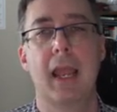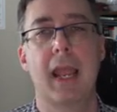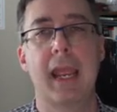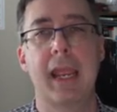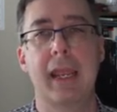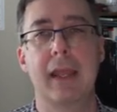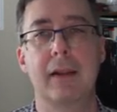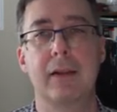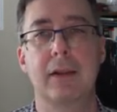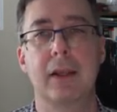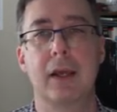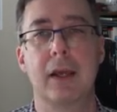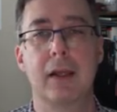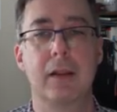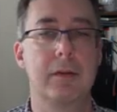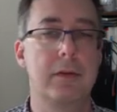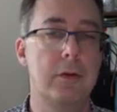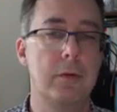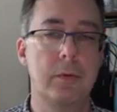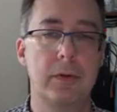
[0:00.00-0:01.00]
and
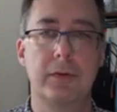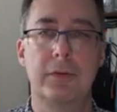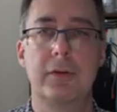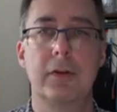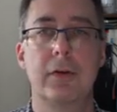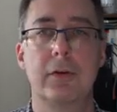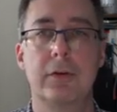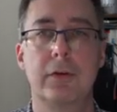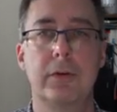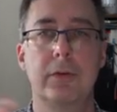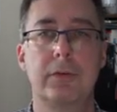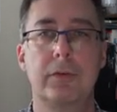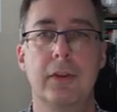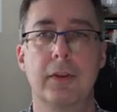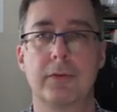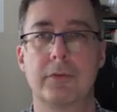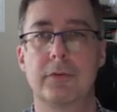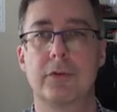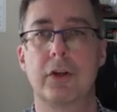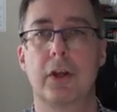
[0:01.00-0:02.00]
uh, you would still use
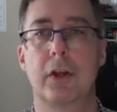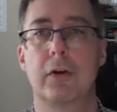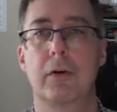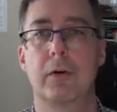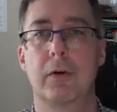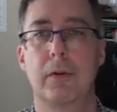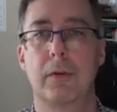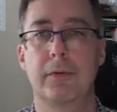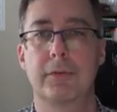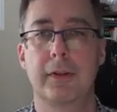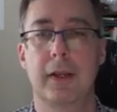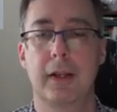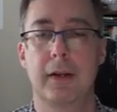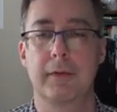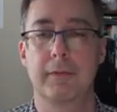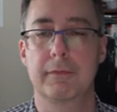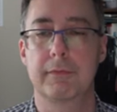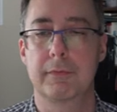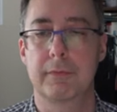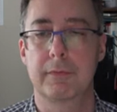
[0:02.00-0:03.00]
this general set
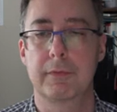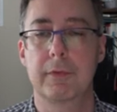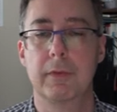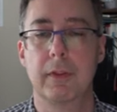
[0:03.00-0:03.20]
of